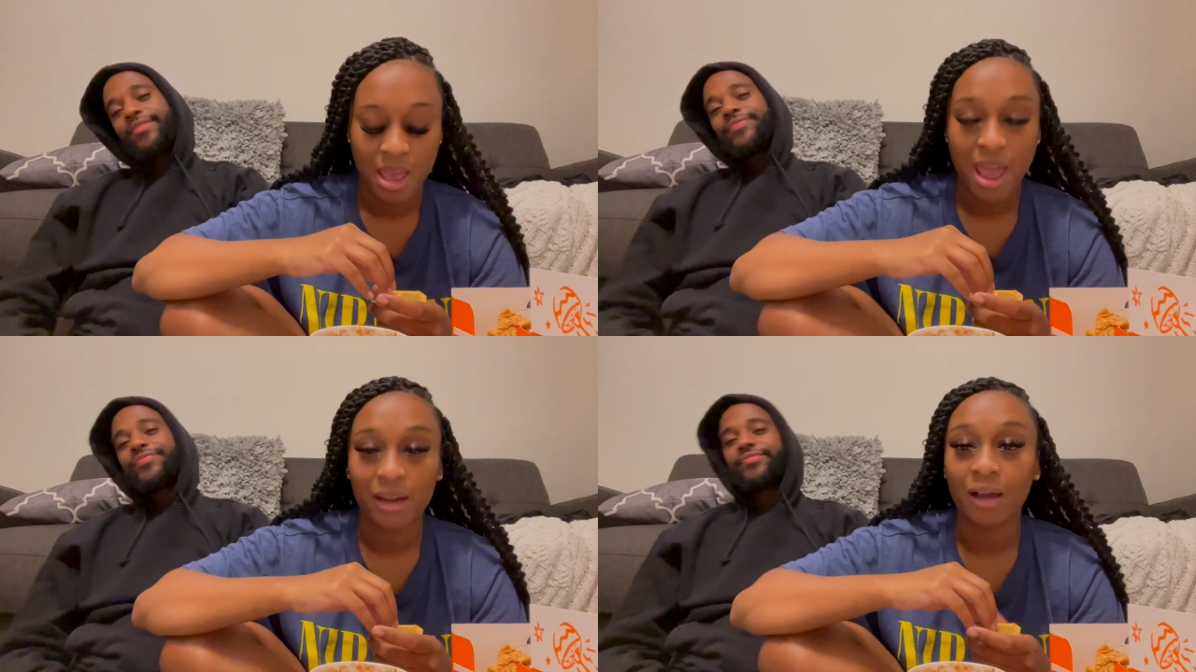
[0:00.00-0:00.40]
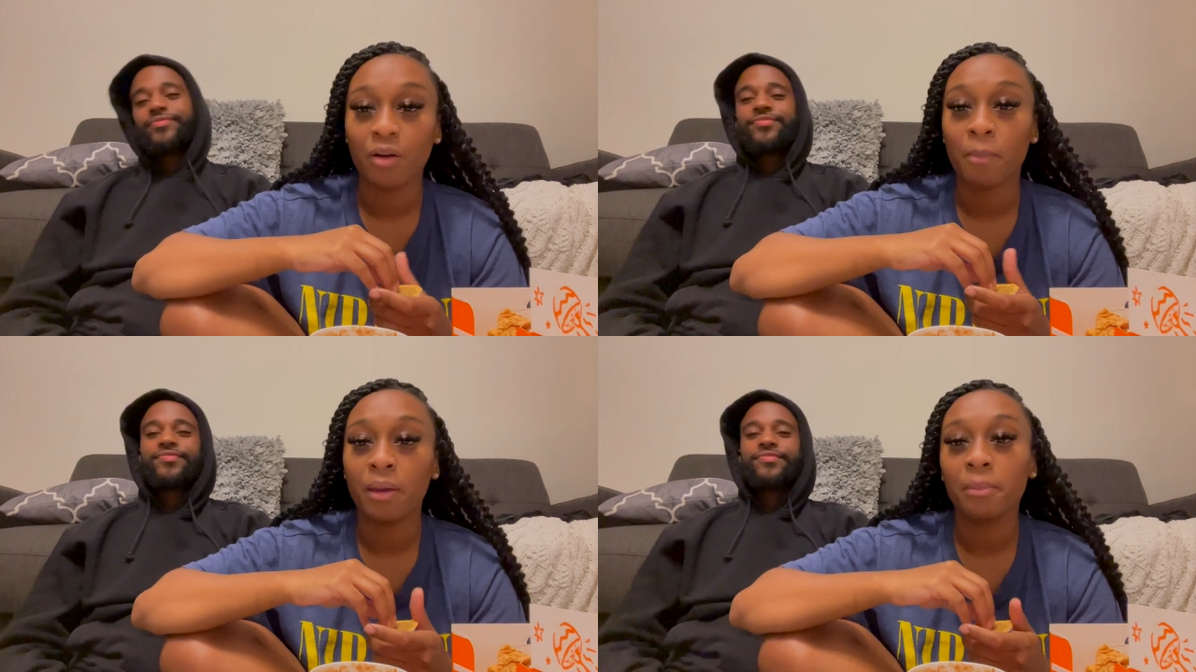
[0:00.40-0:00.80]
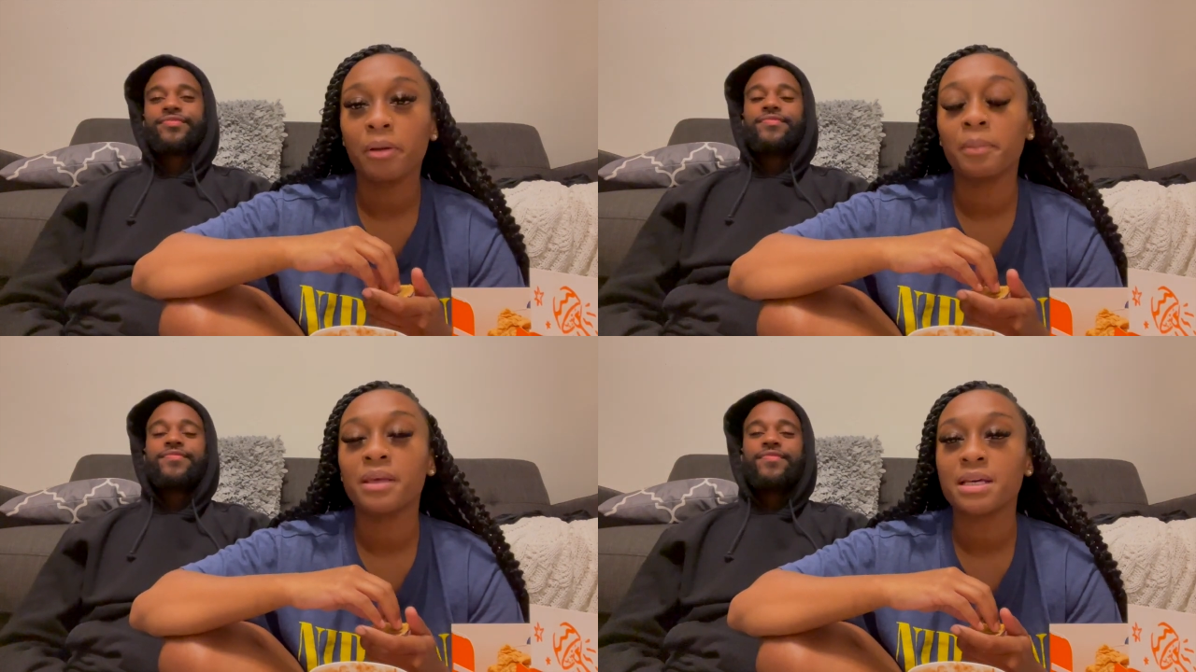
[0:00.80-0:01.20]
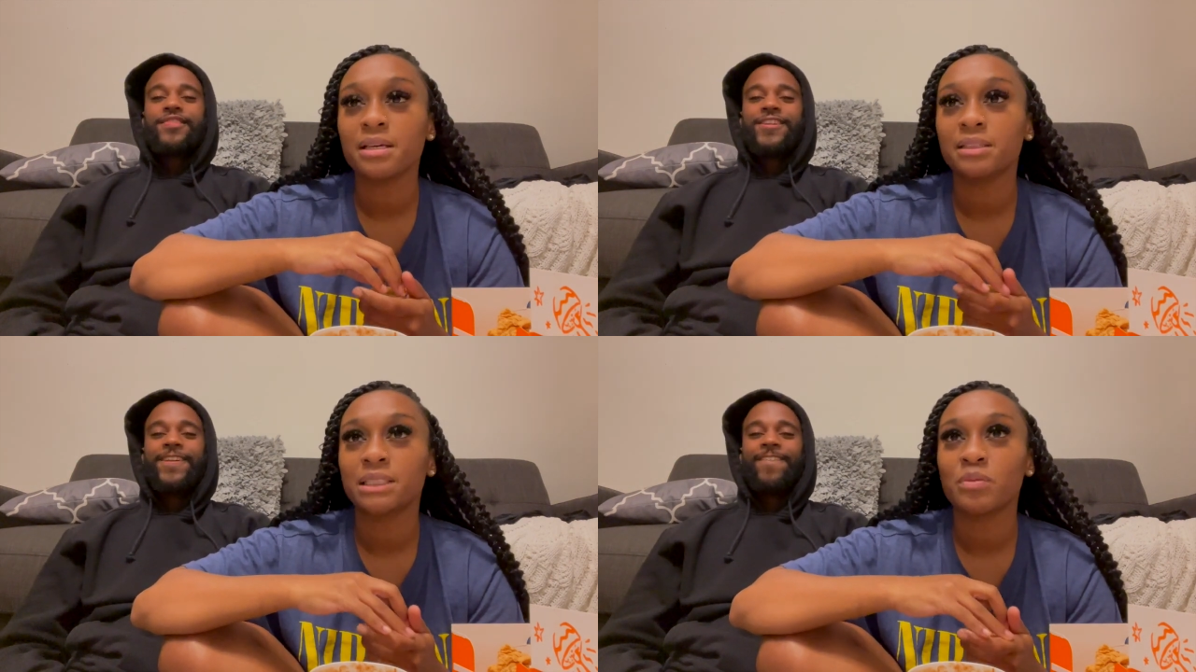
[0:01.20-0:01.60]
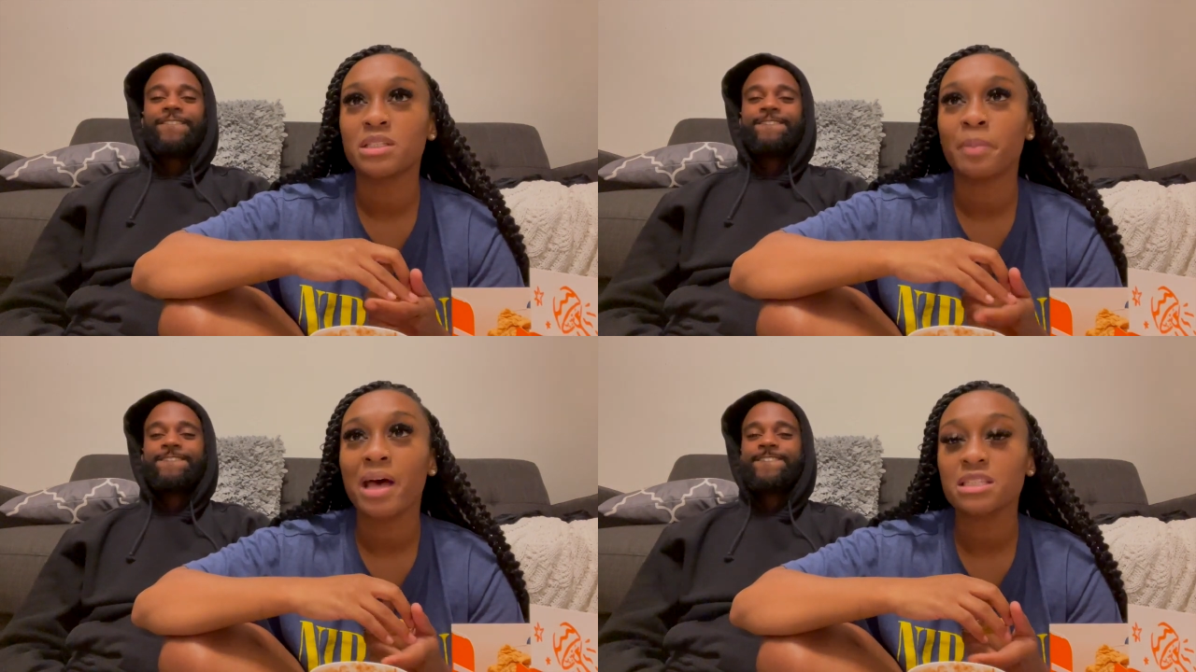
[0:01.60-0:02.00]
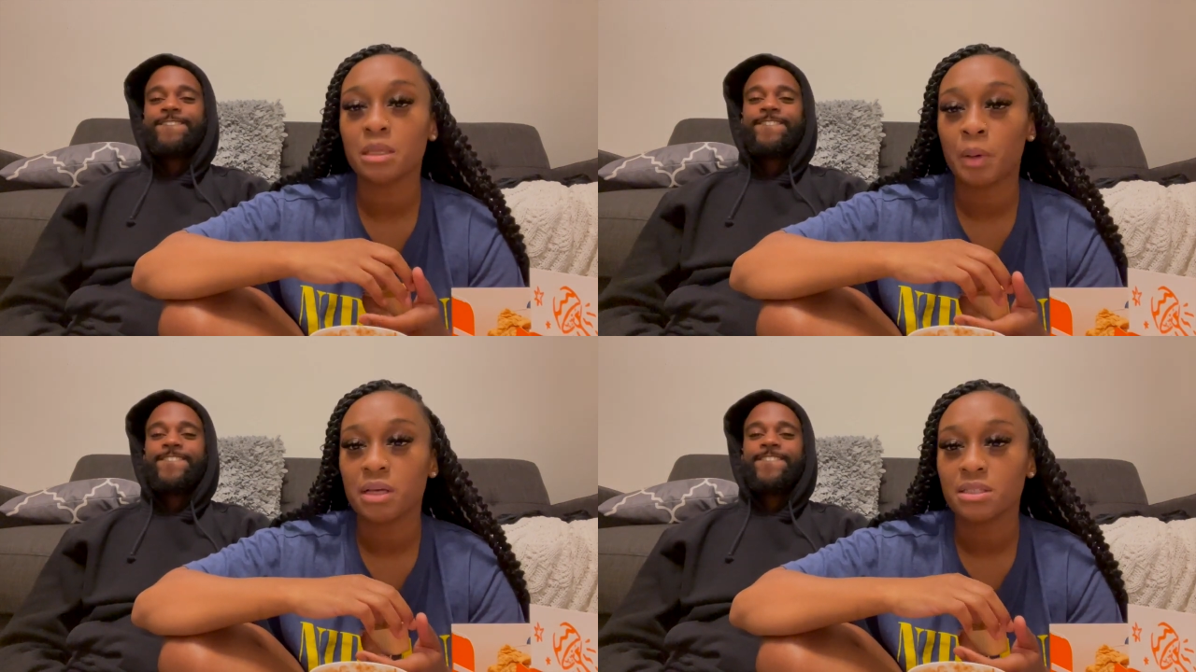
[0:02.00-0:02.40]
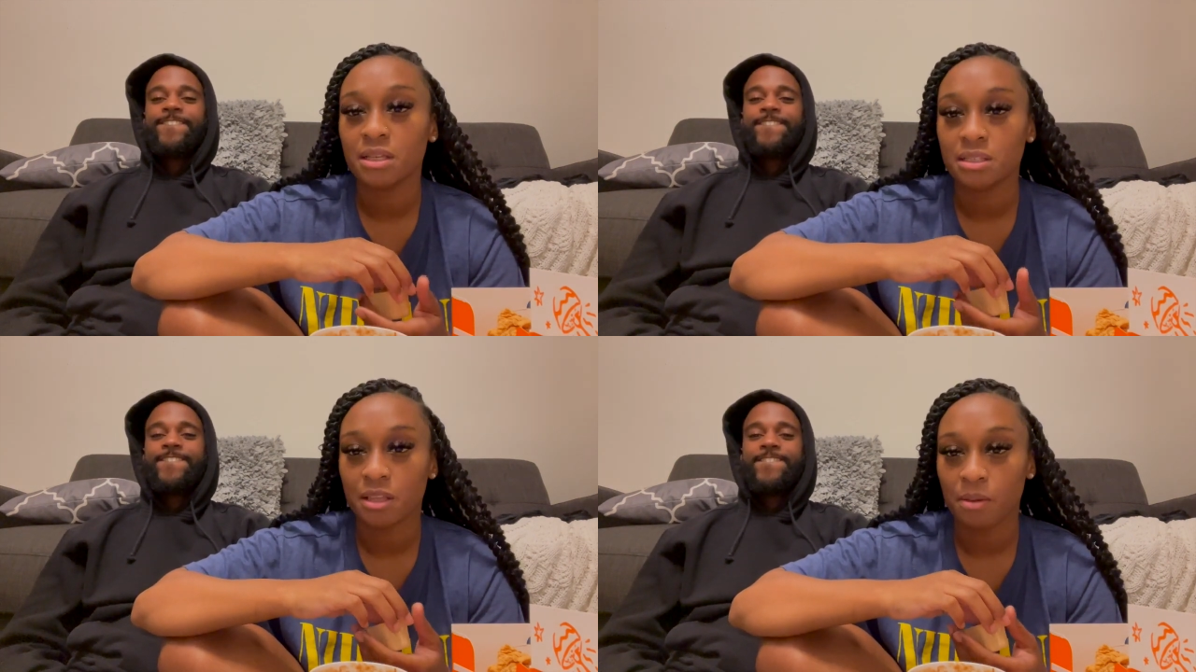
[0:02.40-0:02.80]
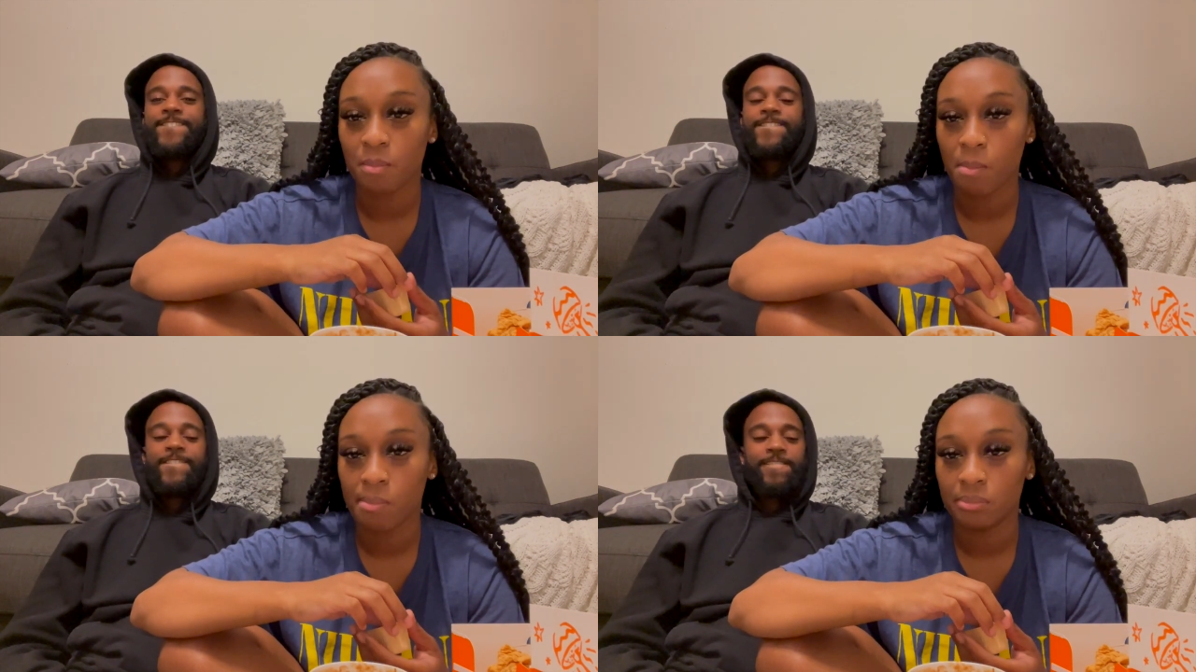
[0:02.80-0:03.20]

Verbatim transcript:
Speaker 1: and I remember because it was basketball season,